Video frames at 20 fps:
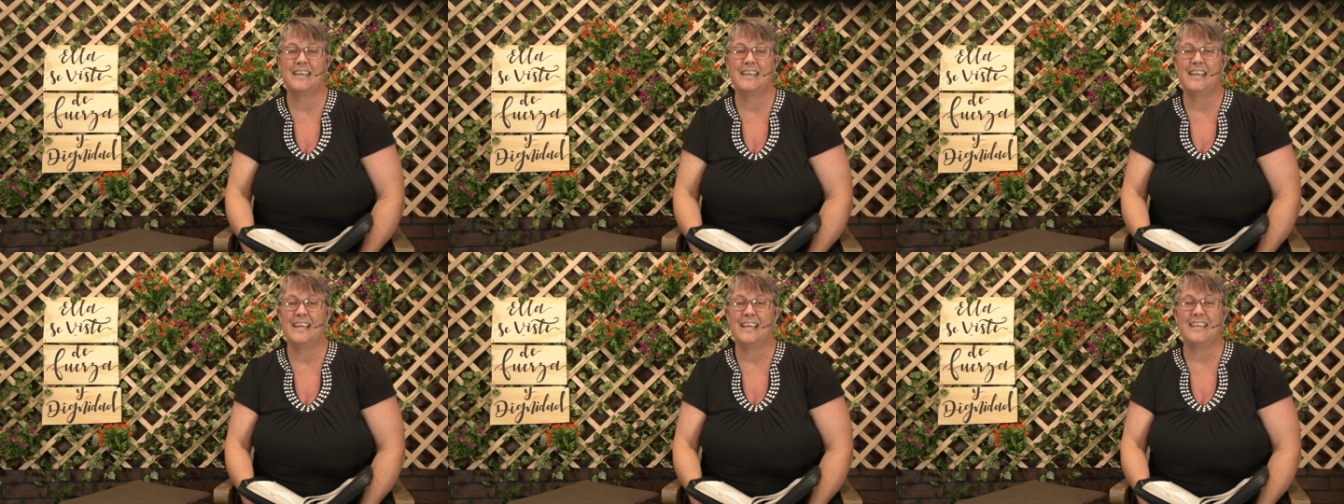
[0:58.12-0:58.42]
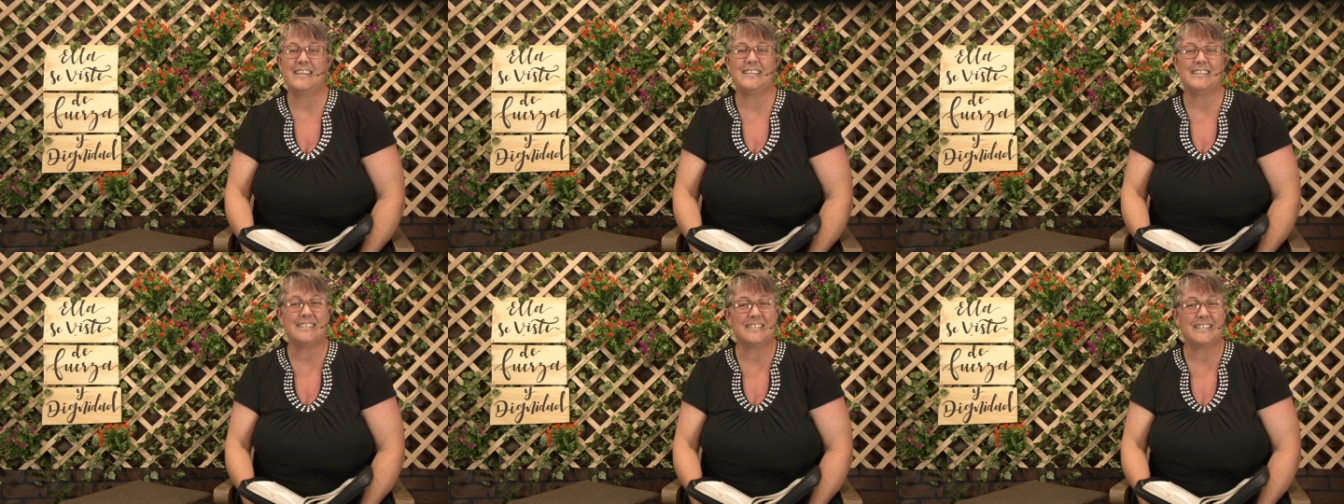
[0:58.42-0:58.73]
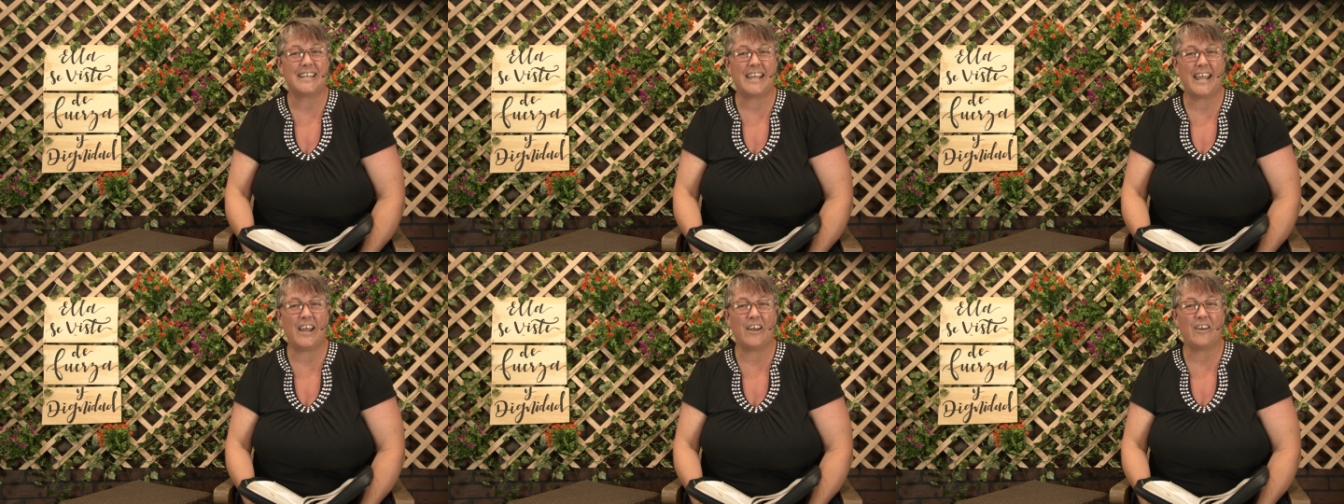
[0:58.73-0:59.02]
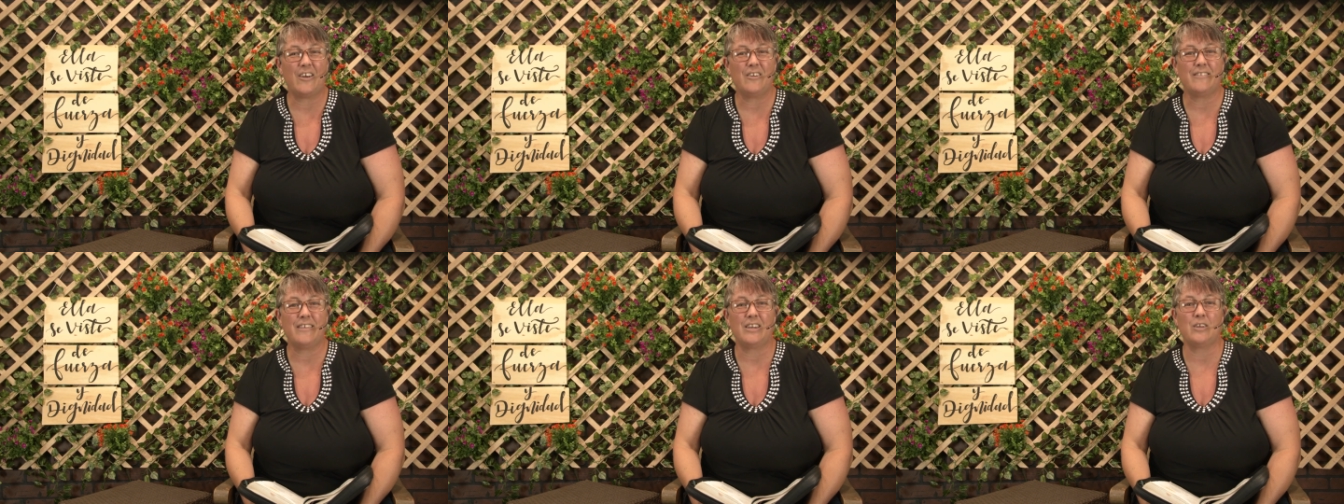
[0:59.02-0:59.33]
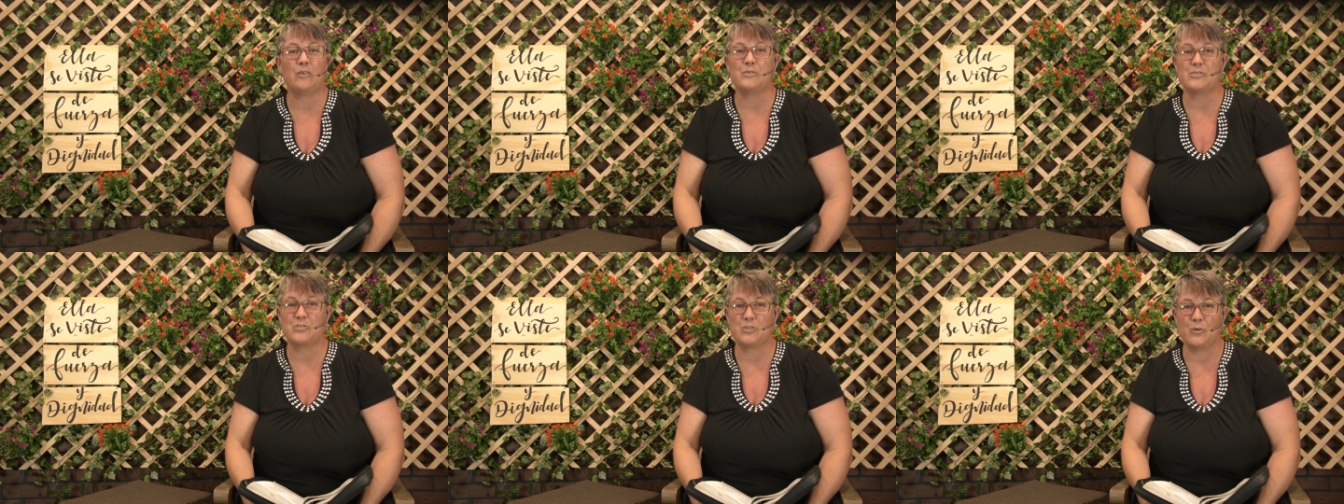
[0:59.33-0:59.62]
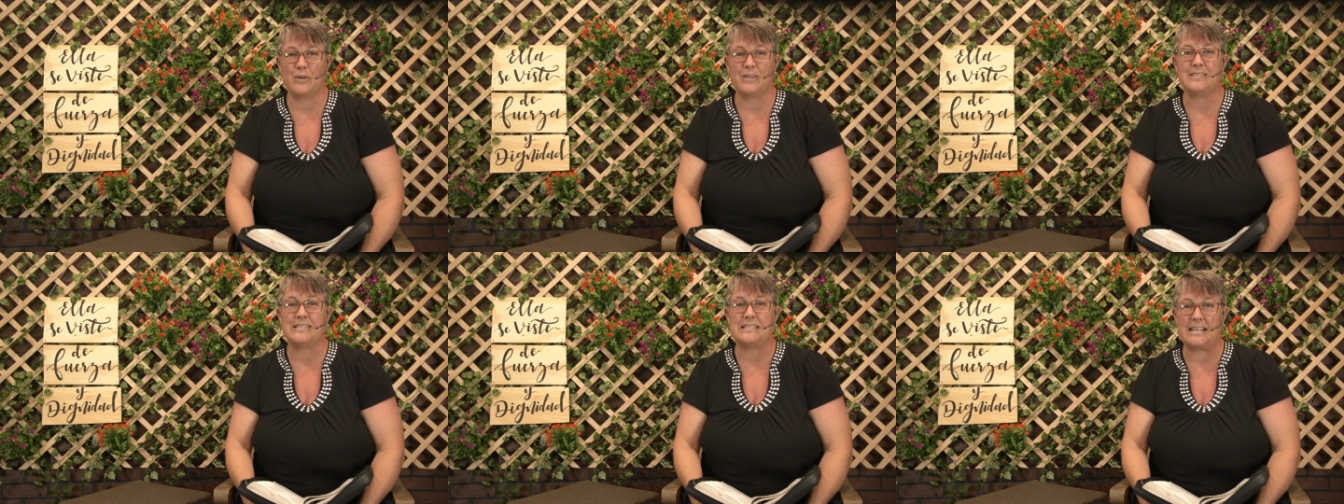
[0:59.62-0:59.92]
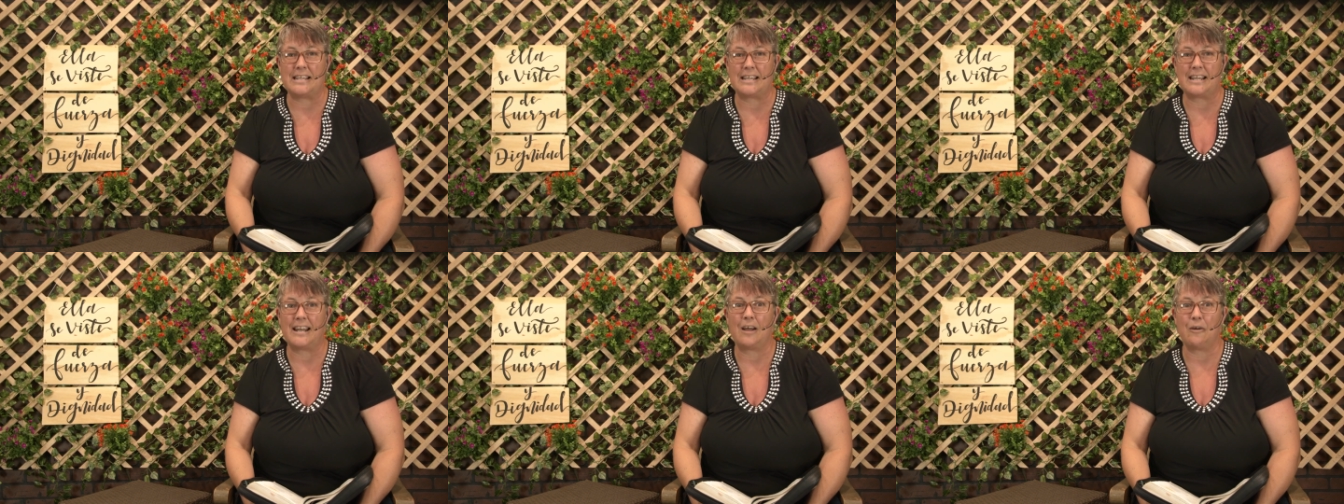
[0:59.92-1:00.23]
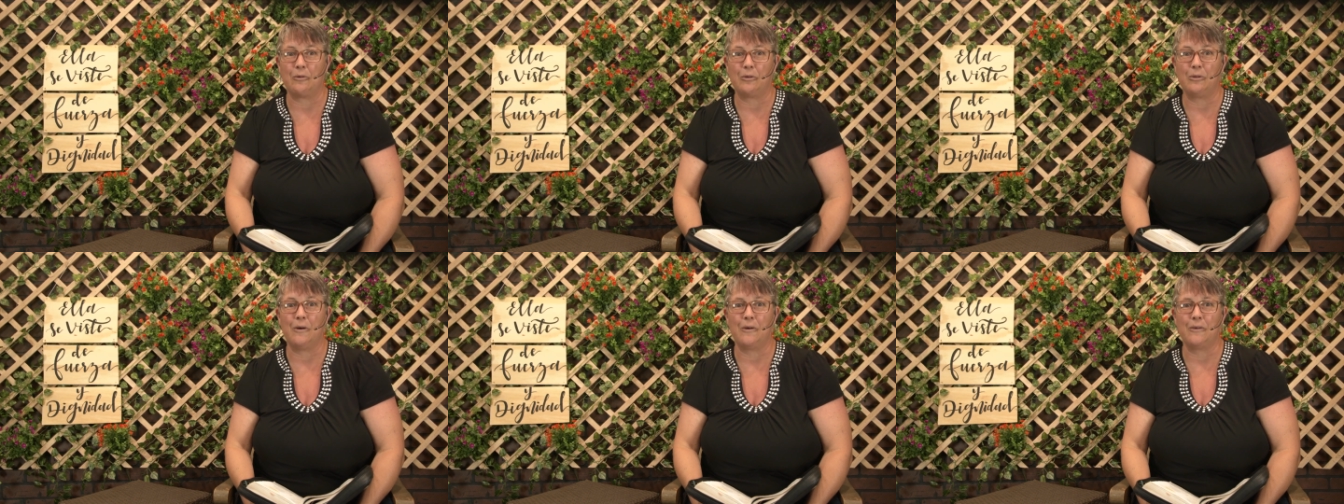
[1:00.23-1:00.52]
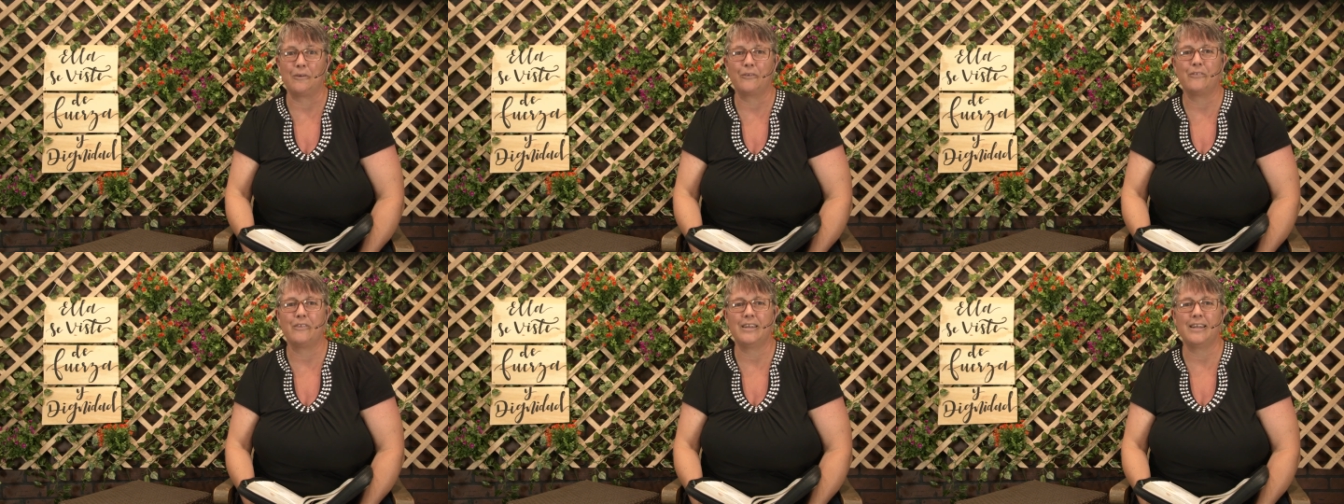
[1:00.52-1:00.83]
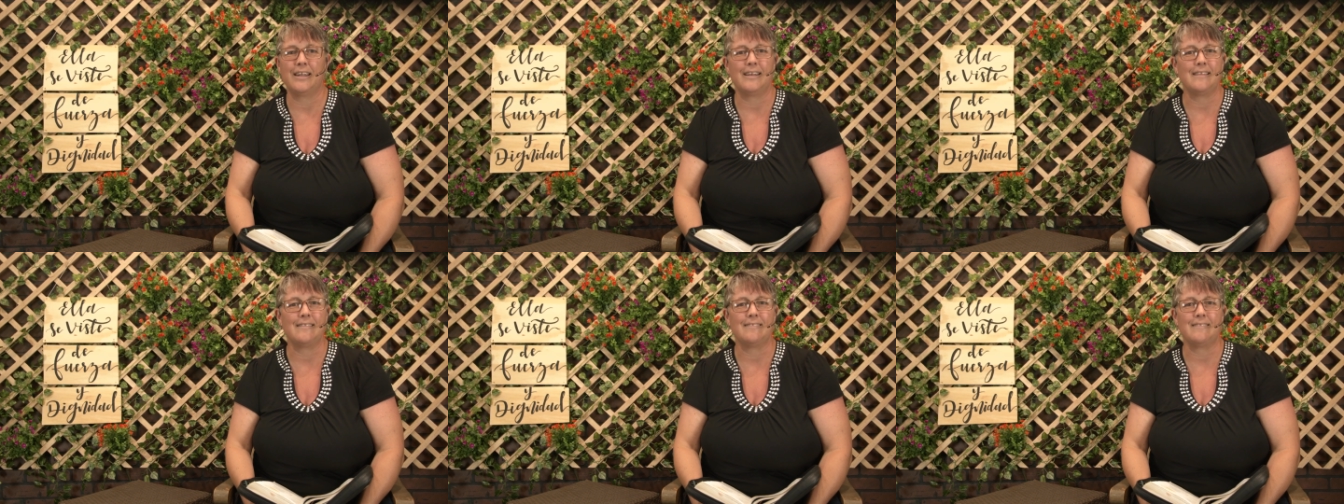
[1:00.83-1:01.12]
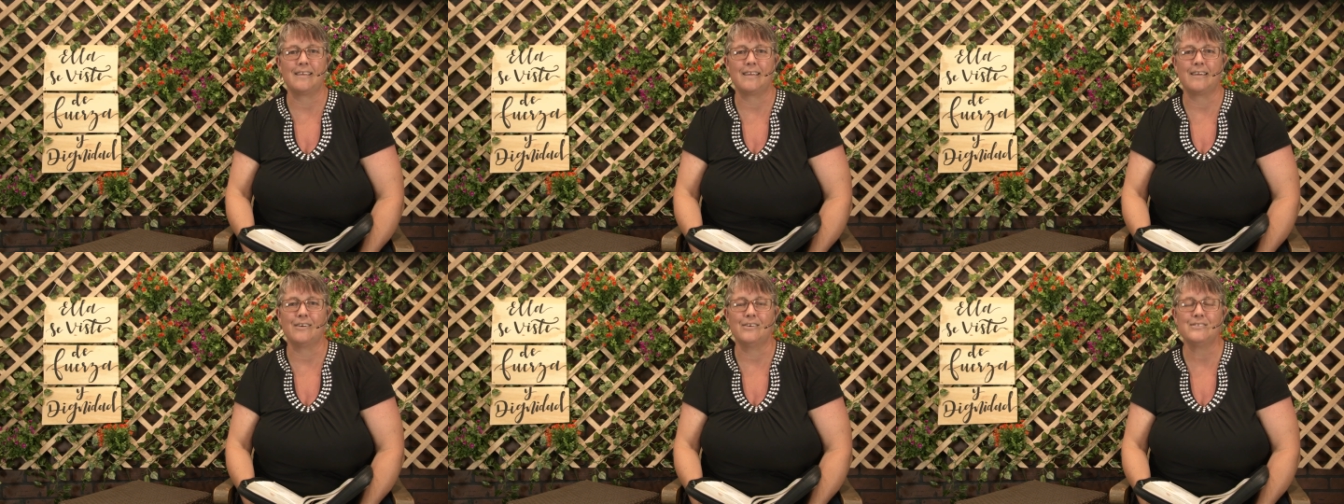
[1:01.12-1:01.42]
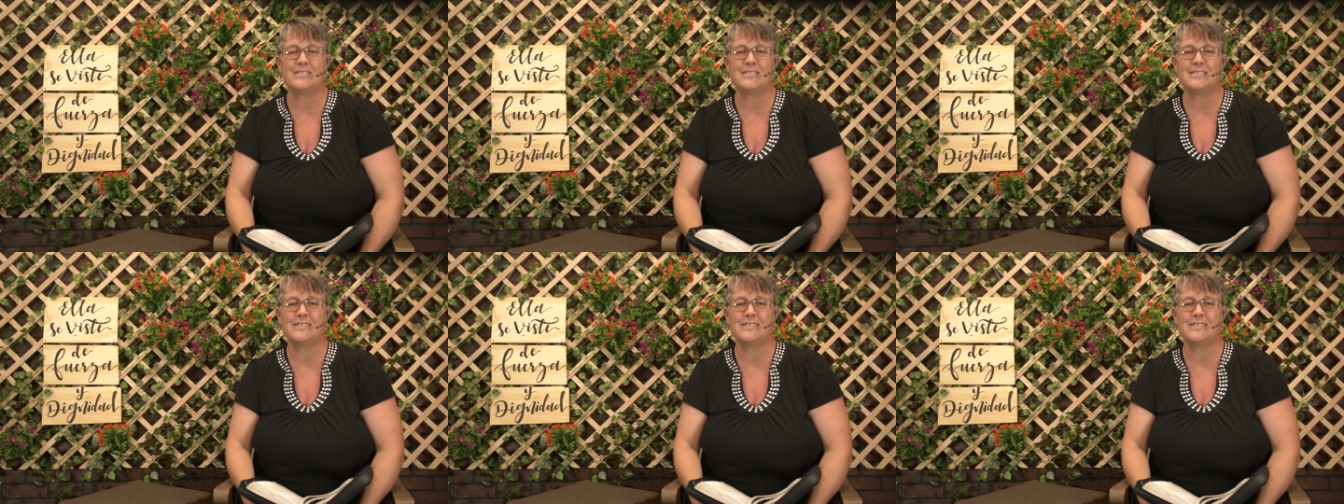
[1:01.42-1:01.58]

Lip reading: He didn't care that it was going to take an hour longer than anything else,